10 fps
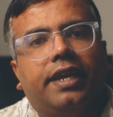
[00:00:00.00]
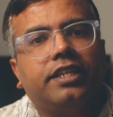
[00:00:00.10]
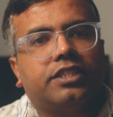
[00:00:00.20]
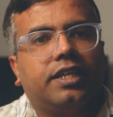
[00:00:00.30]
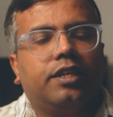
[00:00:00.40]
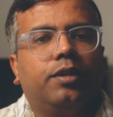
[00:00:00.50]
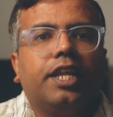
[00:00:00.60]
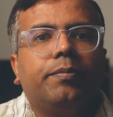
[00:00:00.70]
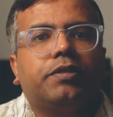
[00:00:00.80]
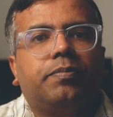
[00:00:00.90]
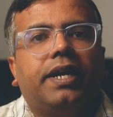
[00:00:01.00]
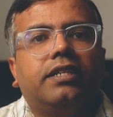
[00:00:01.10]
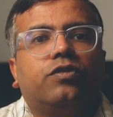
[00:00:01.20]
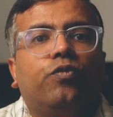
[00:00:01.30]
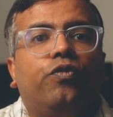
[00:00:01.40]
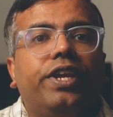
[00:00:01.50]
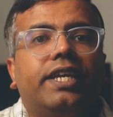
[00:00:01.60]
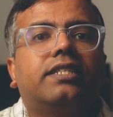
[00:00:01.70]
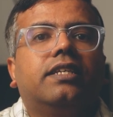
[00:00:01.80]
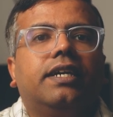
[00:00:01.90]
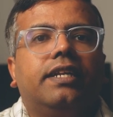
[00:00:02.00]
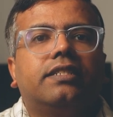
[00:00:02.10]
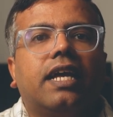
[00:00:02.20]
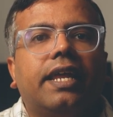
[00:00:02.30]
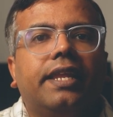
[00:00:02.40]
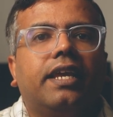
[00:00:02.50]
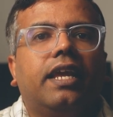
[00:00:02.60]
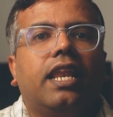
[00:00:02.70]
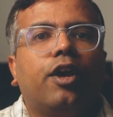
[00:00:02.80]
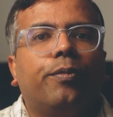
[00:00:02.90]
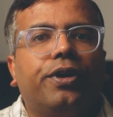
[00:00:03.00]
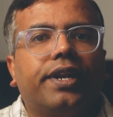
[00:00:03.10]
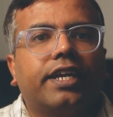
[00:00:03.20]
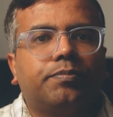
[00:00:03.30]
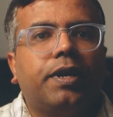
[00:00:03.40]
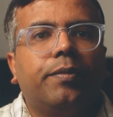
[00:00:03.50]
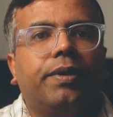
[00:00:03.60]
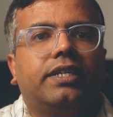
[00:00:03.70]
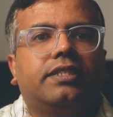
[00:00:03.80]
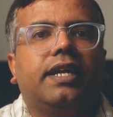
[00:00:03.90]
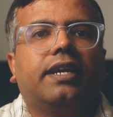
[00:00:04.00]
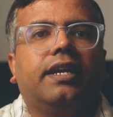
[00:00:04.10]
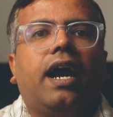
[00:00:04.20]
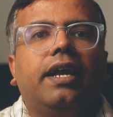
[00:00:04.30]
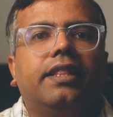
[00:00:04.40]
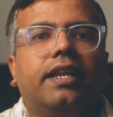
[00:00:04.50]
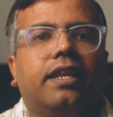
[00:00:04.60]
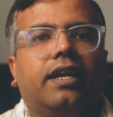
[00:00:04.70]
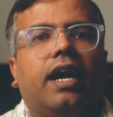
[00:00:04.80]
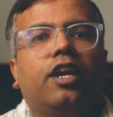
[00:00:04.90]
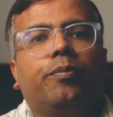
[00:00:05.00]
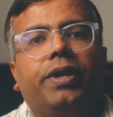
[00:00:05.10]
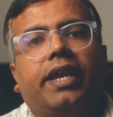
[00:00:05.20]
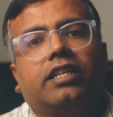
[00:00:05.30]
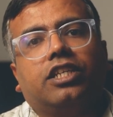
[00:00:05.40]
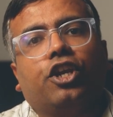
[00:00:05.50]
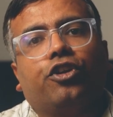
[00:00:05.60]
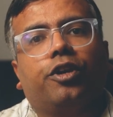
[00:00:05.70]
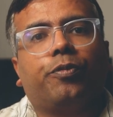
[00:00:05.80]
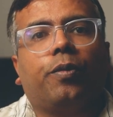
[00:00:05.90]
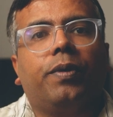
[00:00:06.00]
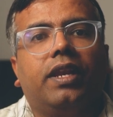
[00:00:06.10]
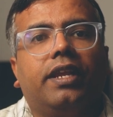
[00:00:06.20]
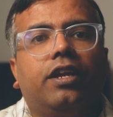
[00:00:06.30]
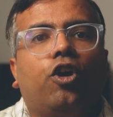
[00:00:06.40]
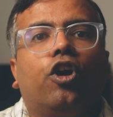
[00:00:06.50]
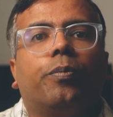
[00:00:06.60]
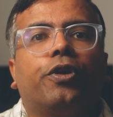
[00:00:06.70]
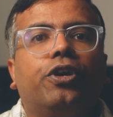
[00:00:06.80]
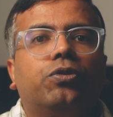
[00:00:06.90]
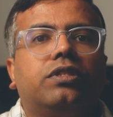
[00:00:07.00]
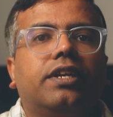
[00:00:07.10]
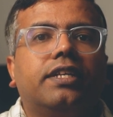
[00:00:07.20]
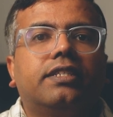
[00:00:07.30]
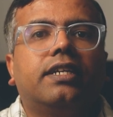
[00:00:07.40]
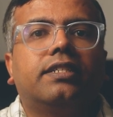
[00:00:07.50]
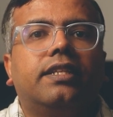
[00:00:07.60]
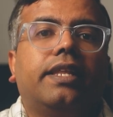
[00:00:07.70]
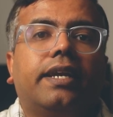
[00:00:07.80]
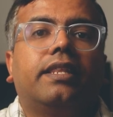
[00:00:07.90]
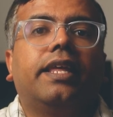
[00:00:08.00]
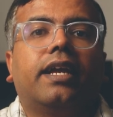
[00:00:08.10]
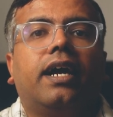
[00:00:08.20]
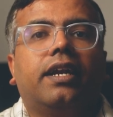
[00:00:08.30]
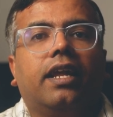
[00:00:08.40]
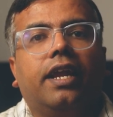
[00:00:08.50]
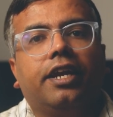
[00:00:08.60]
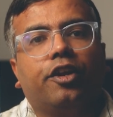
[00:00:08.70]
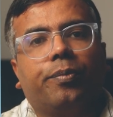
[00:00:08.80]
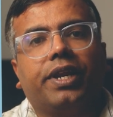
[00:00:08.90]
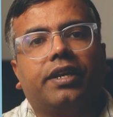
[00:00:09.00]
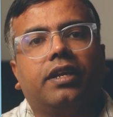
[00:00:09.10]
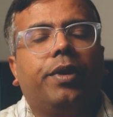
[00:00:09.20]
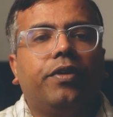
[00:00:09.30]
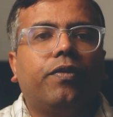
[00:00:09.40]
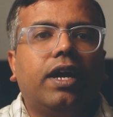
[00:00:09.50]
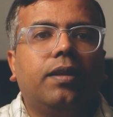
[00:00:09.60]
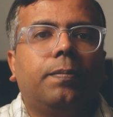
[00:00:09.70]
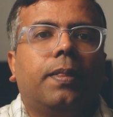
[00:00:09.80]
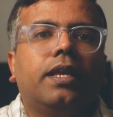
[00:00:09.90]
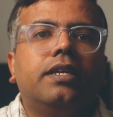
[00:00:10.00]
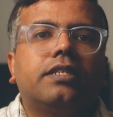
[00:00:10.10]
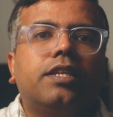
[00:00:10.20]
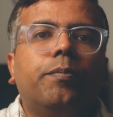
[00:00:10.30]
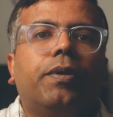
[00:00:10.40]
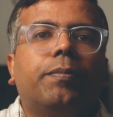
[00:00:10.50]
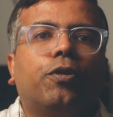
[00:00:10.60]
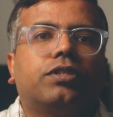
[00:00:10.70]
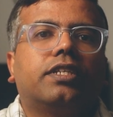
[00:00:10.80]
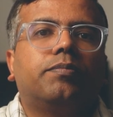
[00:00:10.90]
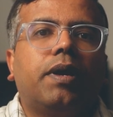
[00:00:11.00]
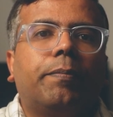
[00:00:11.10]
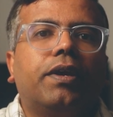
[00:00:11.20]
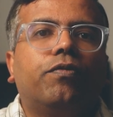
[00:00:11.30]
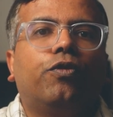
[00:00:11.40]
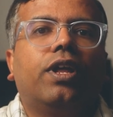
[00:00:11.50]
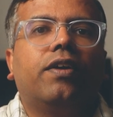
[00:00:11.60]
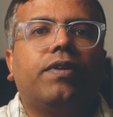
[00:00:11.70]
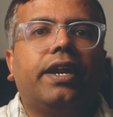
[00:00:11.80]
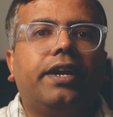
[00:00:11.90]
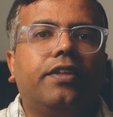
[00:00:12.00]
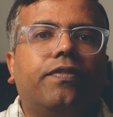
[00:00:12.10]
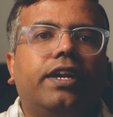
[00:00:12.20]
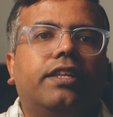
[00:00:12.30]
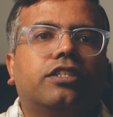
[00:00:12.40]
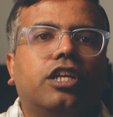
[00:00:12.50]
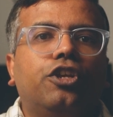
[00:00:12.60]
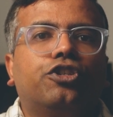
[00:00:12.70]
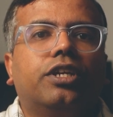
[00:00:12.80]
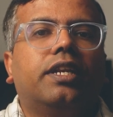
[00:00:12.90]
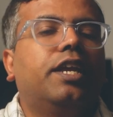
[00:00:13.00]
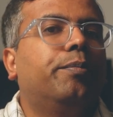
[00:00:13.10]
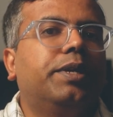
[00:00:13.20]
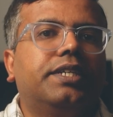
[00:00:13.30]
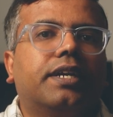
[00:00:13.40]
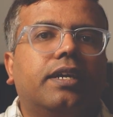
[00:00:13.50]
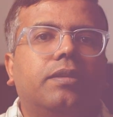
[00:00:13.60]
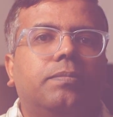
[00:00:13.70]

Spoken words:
Instead, team spends weeks designing elaborate experiments that either can't be executed properly or produce the results that they can't interpret. Meanwhile, simple process mapping would have identified the solution immediately.